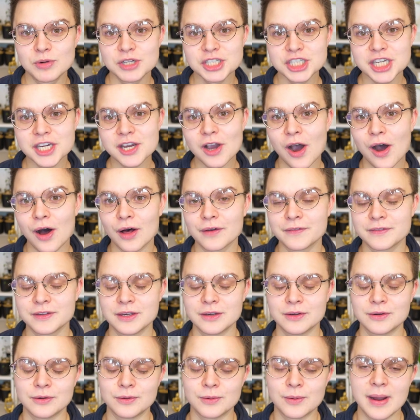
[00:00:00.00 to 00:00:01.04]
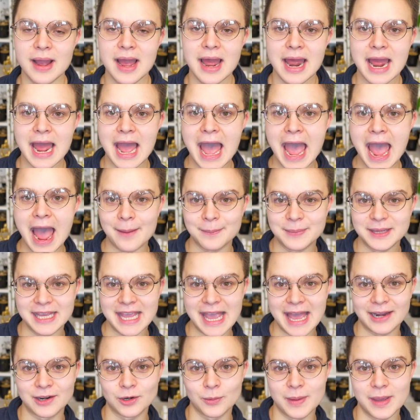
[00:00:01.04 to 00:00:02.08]
wishing all of you happy
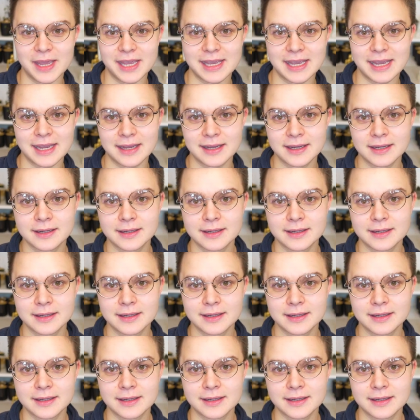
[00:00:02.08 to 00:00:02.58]
candle making.